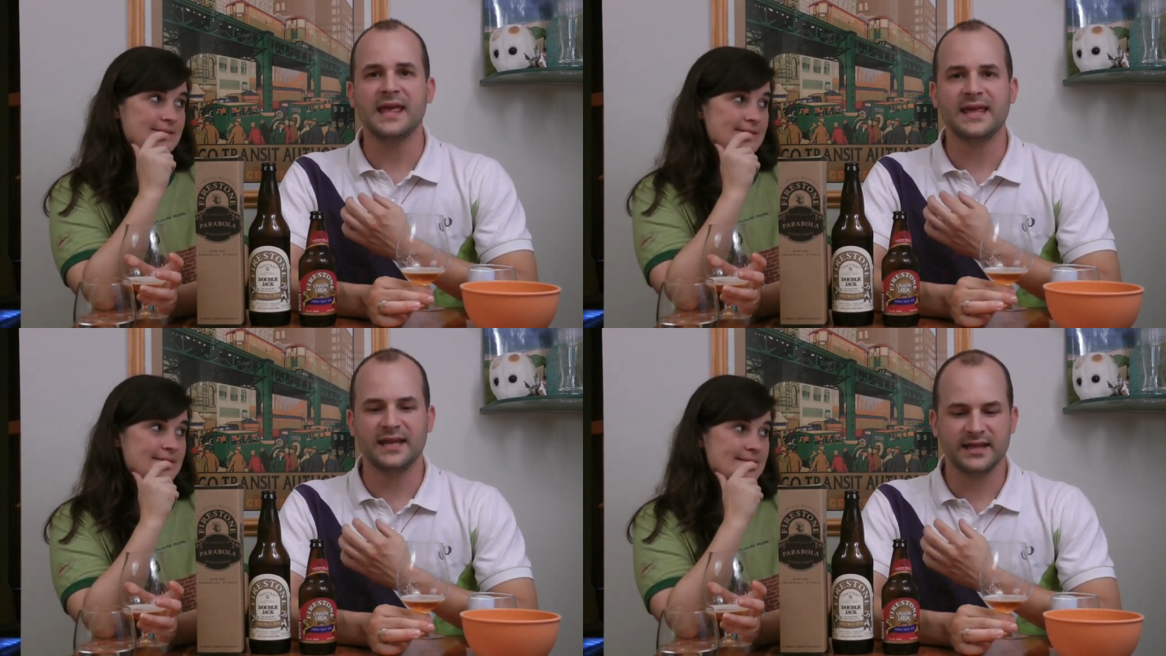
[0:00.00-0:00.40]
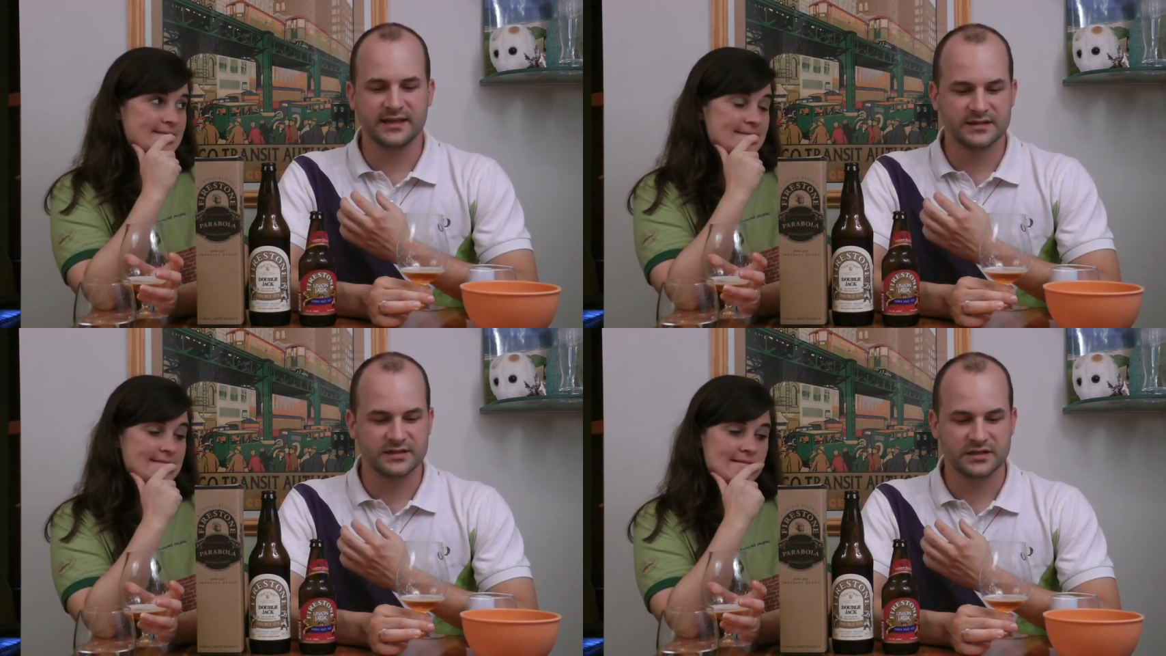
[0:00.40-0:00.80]
Speaker 1: It
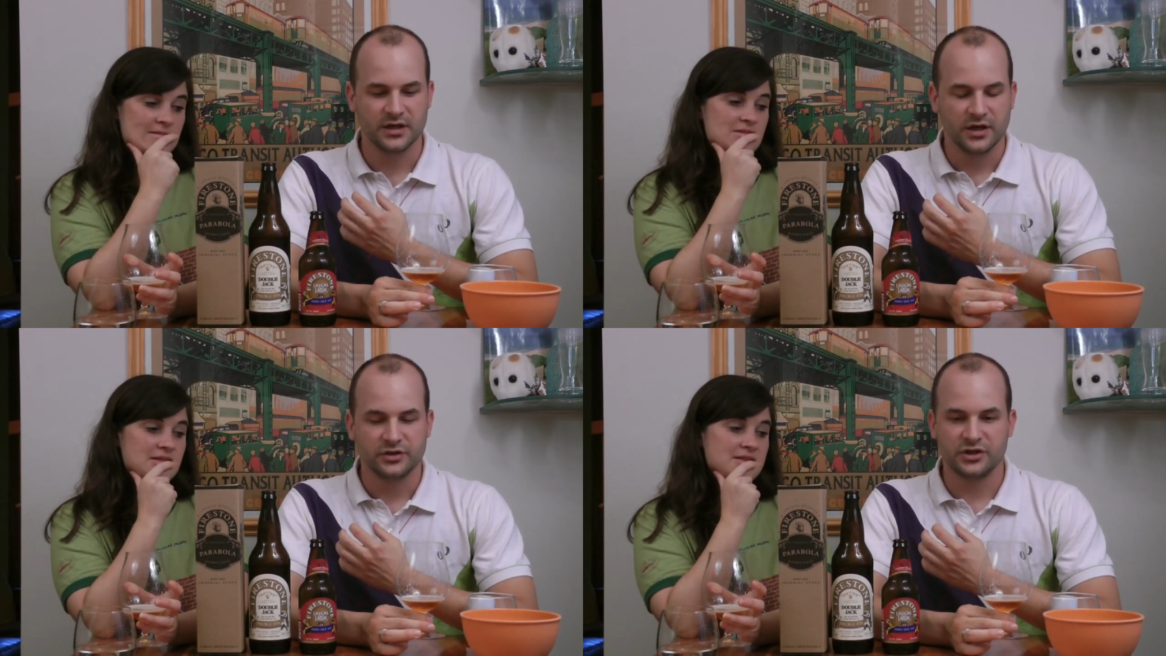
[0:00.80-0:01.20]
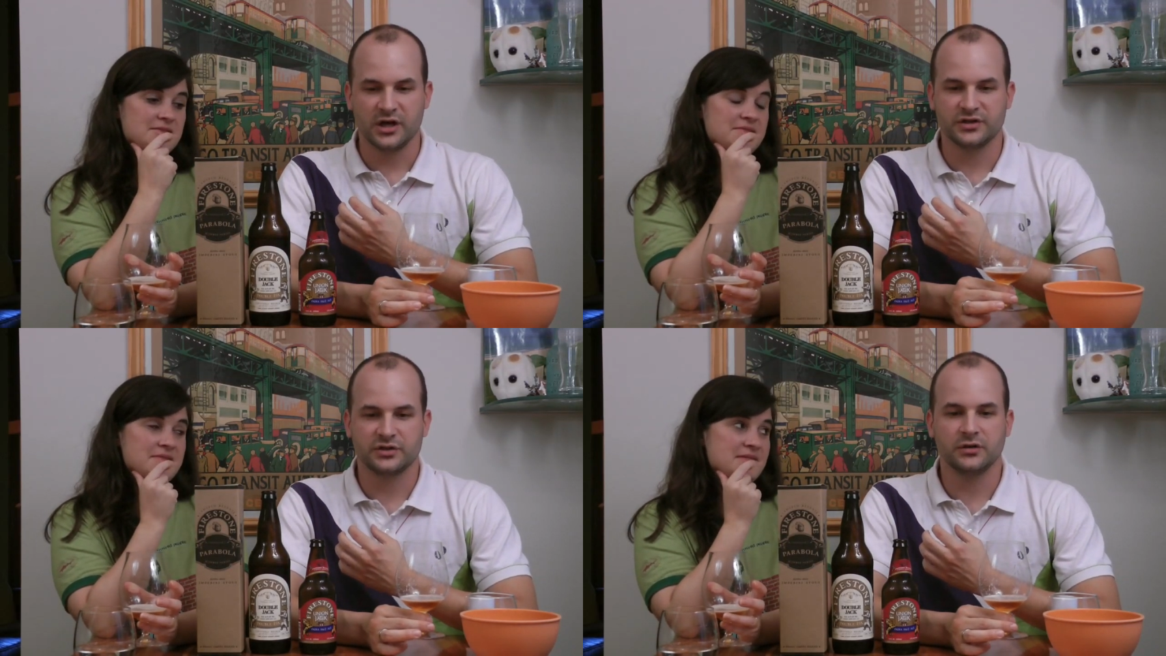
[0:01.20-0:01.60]
is
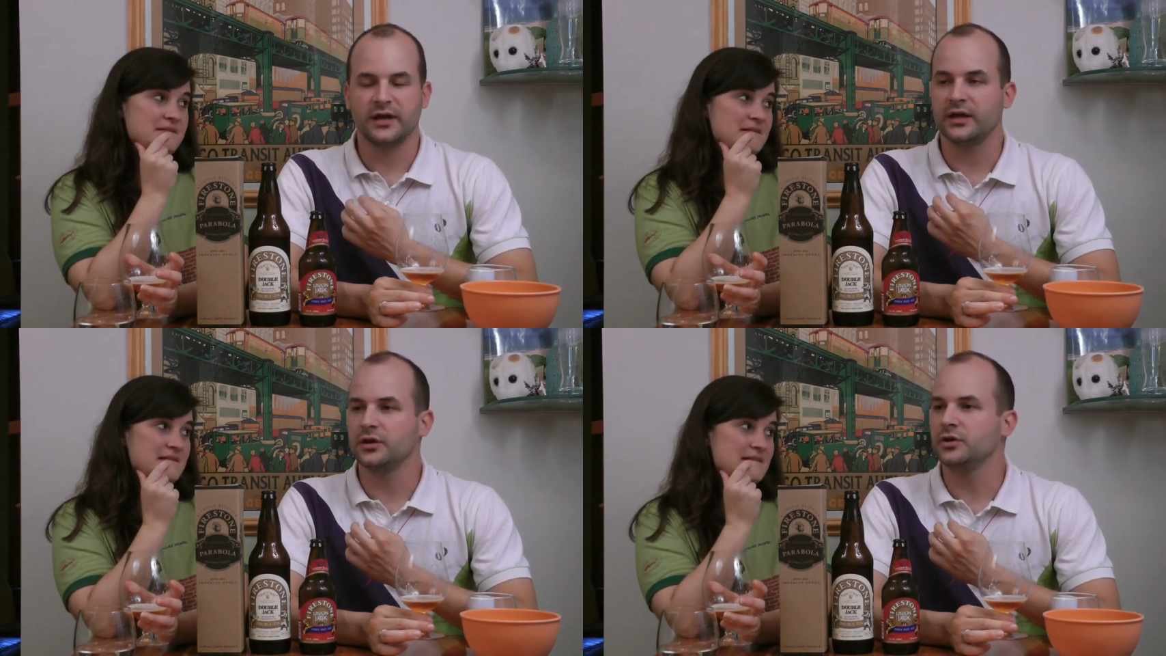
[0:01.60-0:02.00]
just like